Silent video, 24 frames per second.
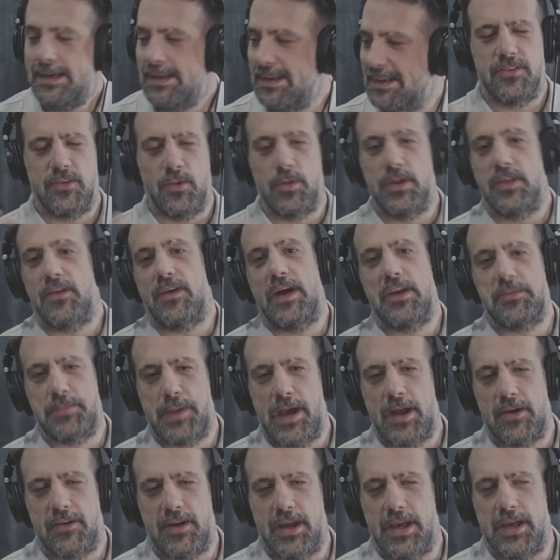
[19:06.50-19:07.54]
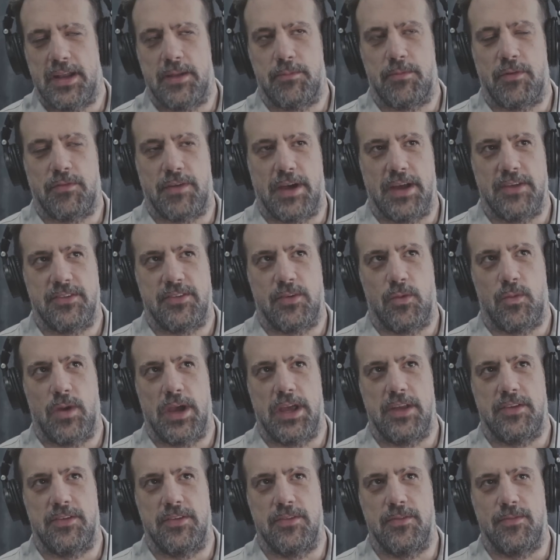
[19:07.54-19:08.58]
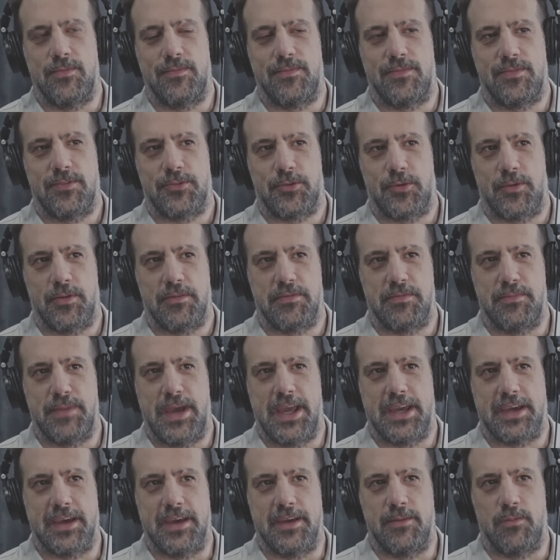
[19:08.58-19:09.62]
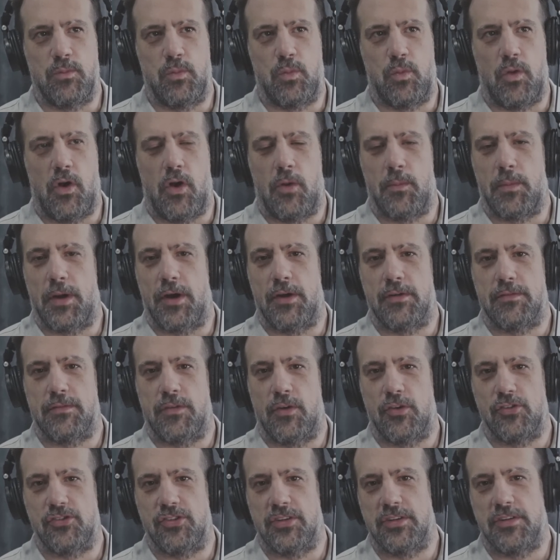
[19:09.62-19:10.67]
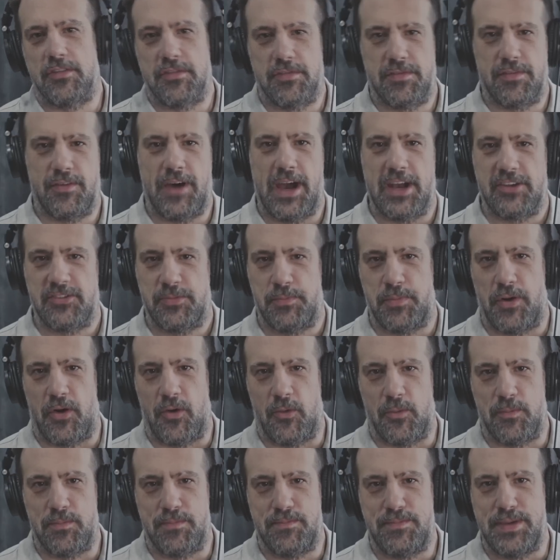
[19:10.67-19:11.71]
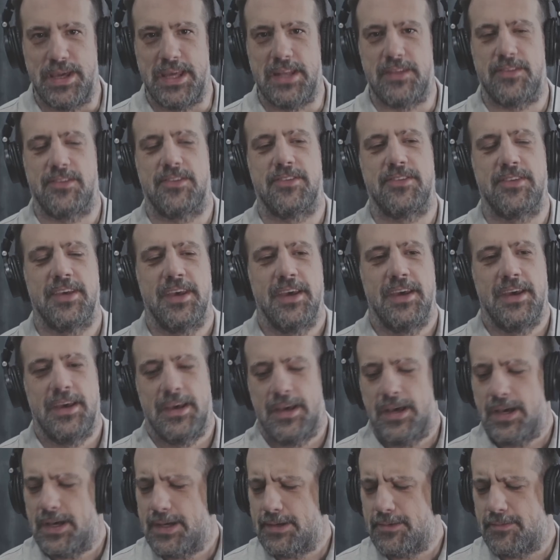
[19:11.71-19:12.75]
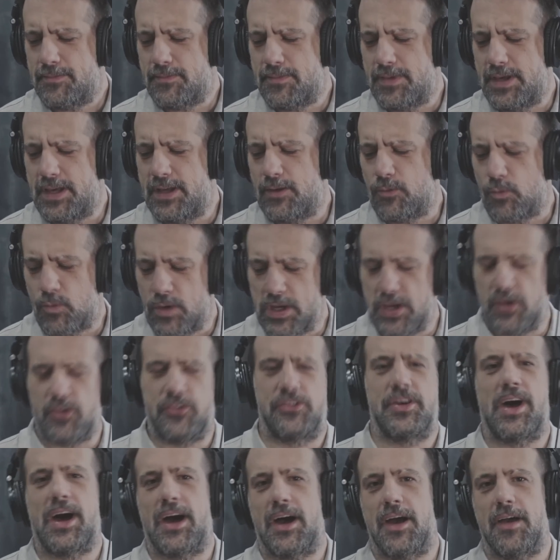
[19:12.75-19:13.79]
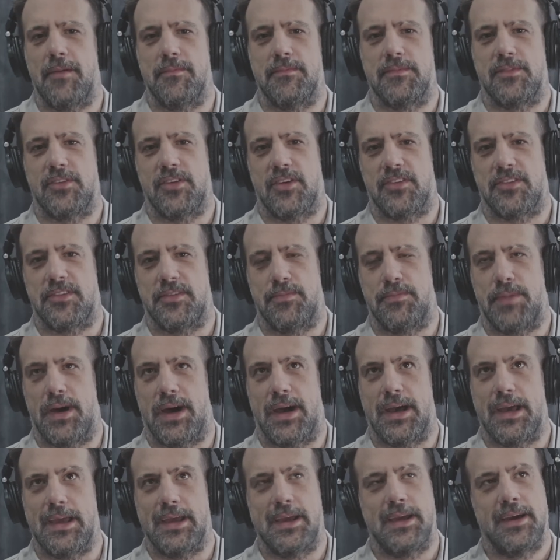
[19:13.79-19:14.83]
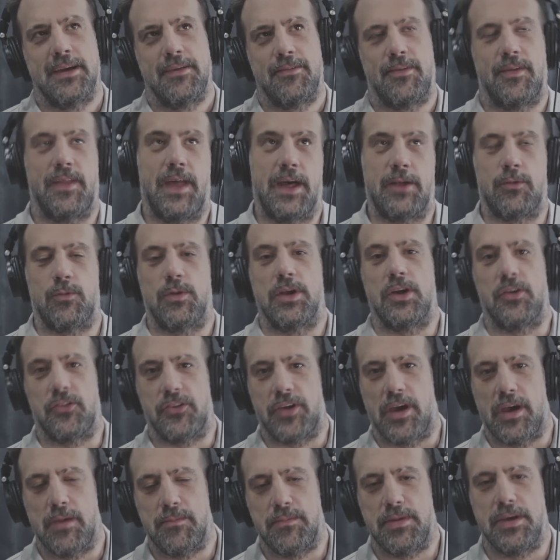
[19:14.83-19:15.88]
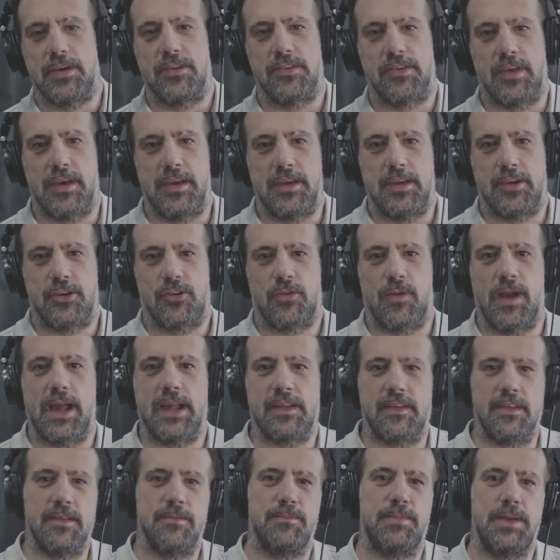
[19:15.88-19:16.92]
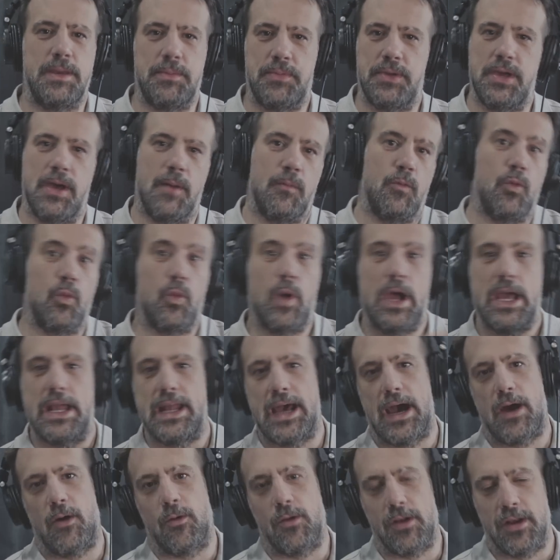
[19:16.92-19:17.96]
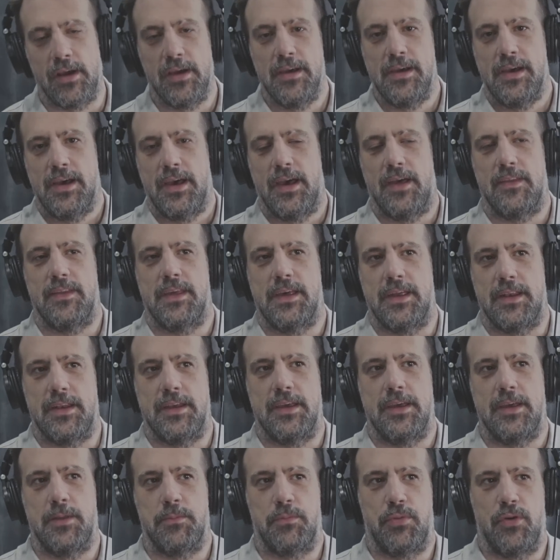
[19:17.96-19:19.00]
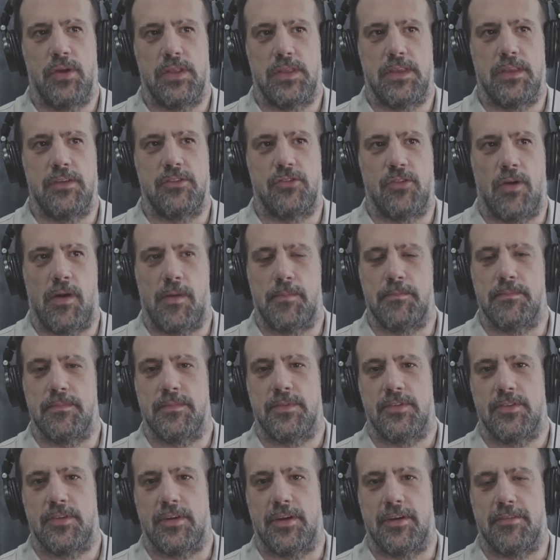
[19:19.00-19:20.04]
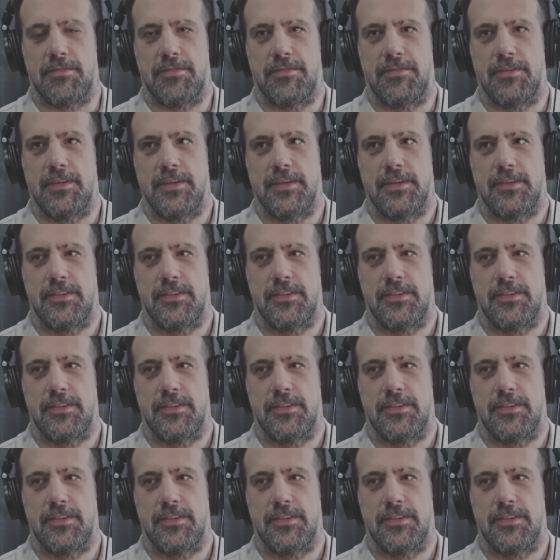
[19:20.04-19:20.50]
So in the last pattern, I had improvised a way to sort of make a Walmart version of flashbulb beats in real time, just by, well, not in real time because I cranked the BPM way down and then input the drum stuff.